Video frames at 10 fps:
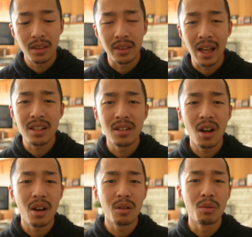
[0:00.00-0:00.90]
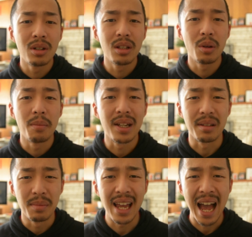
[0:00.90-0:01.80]
that's not really what
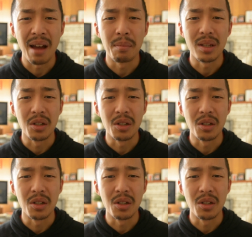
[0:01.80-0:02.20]
makes me happy.